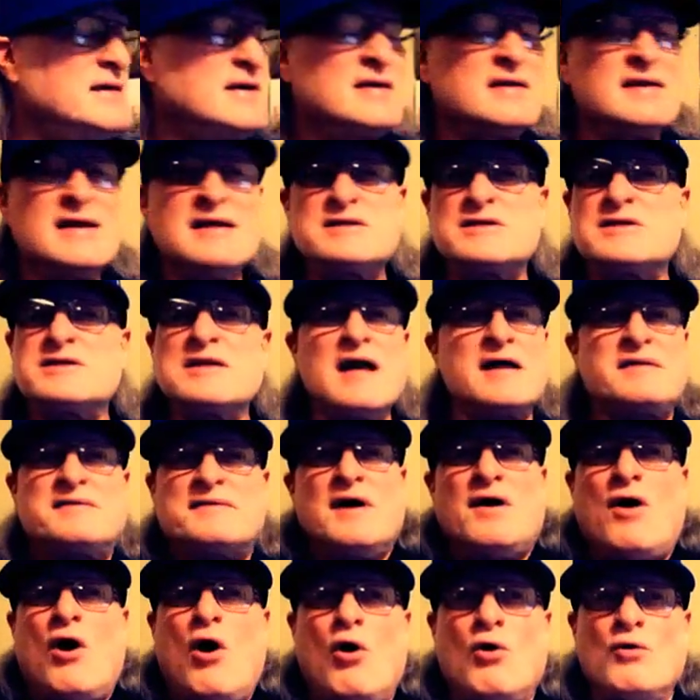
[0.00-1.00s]
Let's let
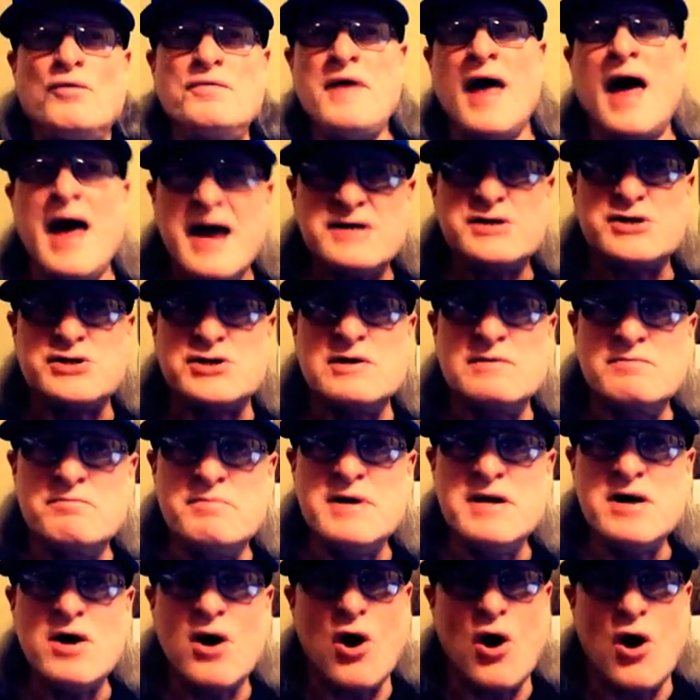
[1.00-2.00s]
the whole nation
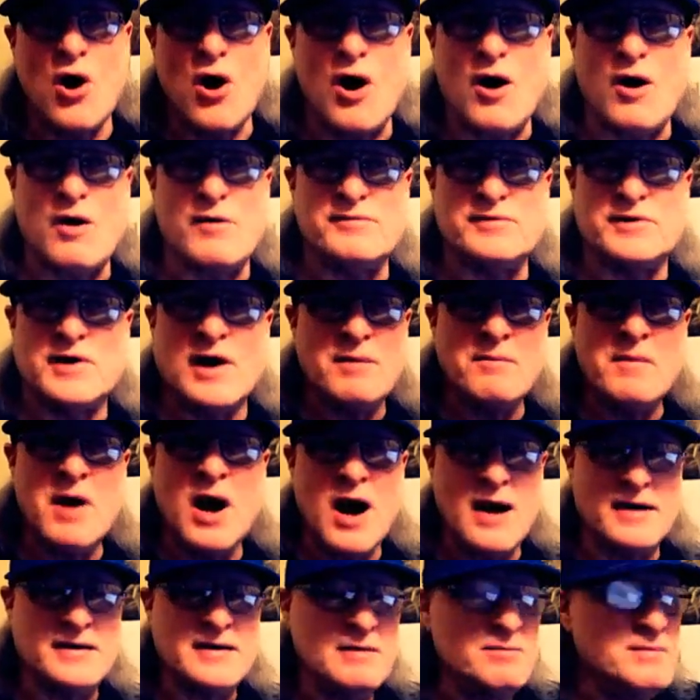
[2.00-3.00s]
be armed. Come
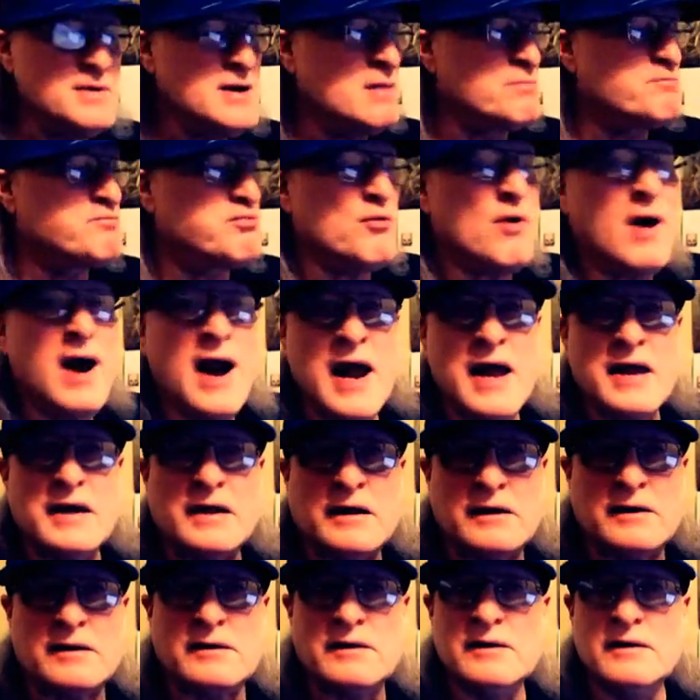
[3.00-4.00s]
on, give me a
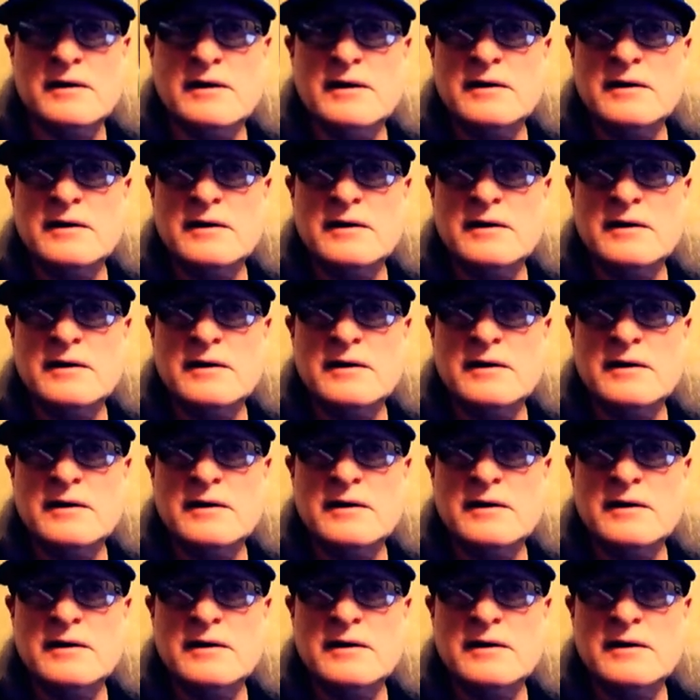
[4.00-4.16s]
break.